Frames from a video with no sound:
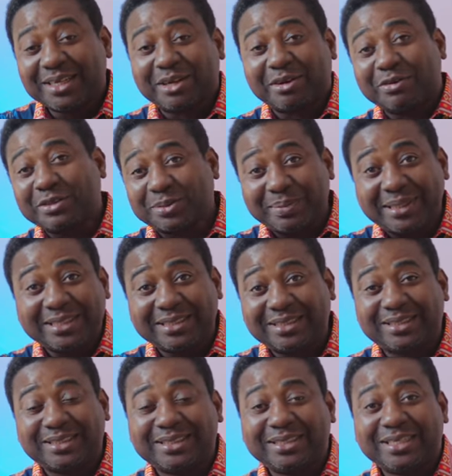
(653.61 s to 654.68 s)
which
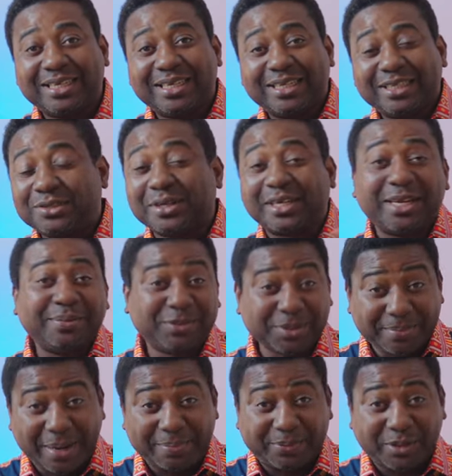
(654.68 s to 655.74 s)
means to keep to
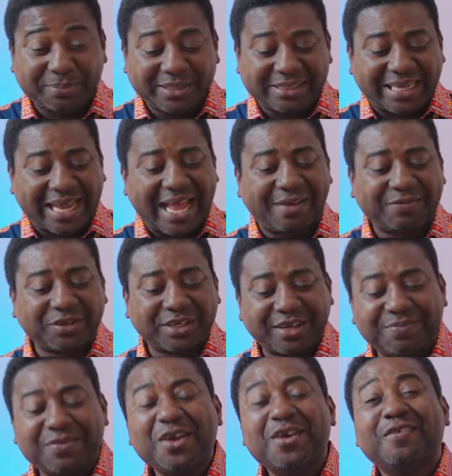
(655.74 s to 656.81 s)
my promise, I have to
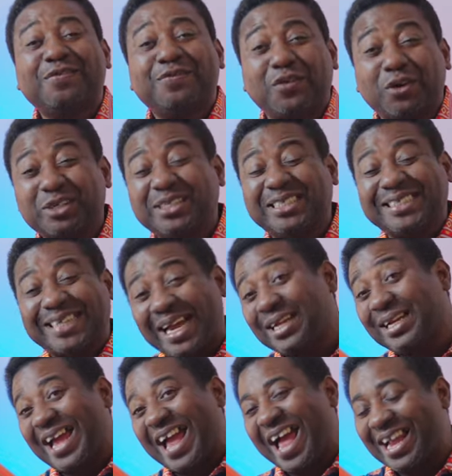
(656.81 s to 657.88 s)
give
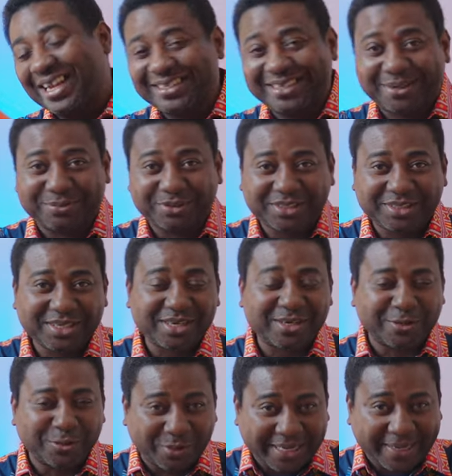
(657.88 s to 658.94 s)
49 items
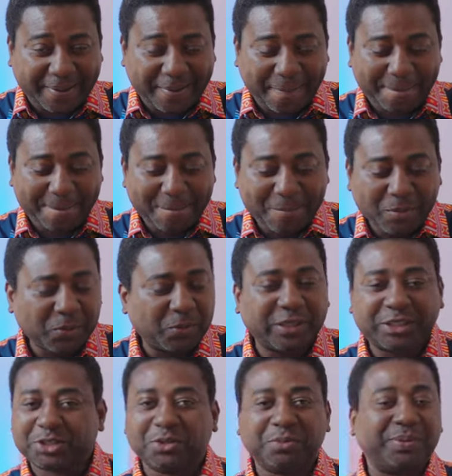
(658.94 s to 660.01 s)
away,
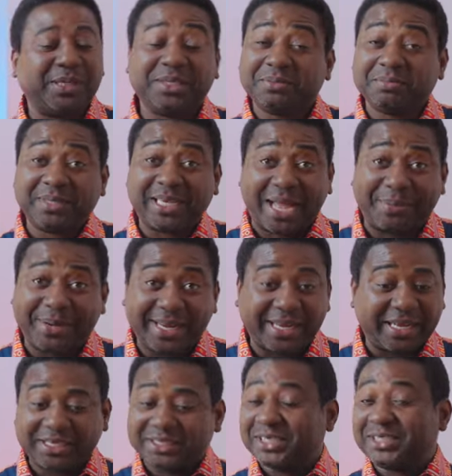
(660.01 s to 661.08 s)
which could be camera
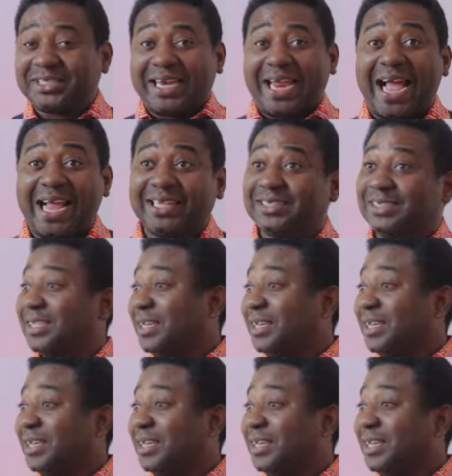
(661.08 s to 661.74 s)
cages, light,